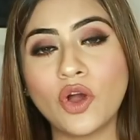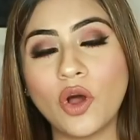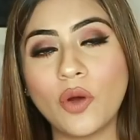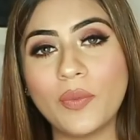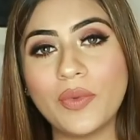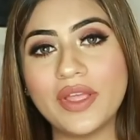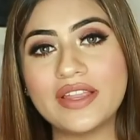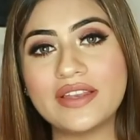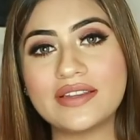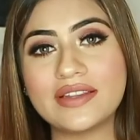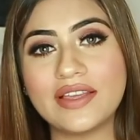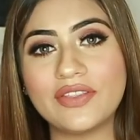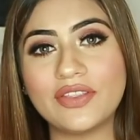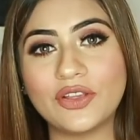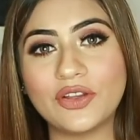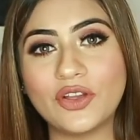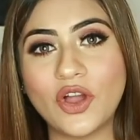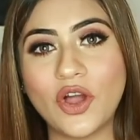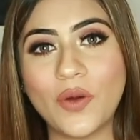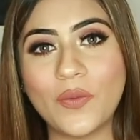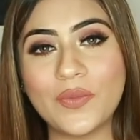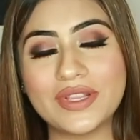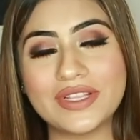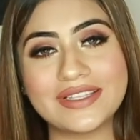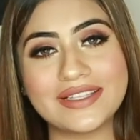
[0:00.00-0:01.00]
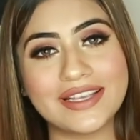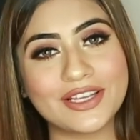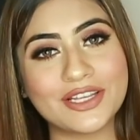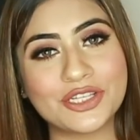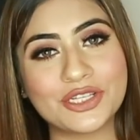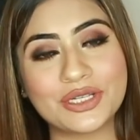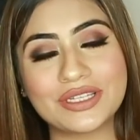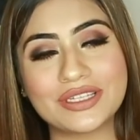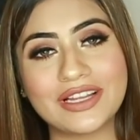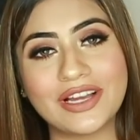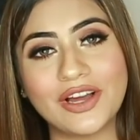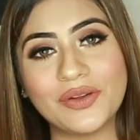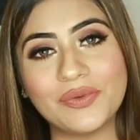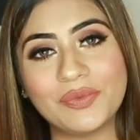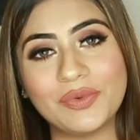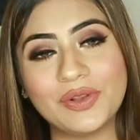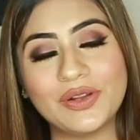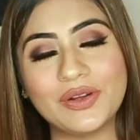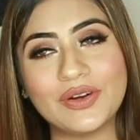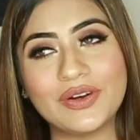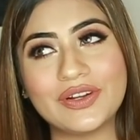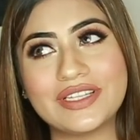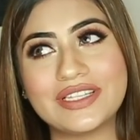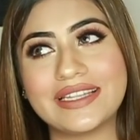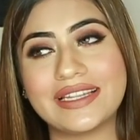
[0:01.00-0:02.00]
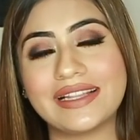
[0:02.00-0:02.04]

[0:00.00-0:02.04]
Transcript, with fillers: comment in the comment section down below.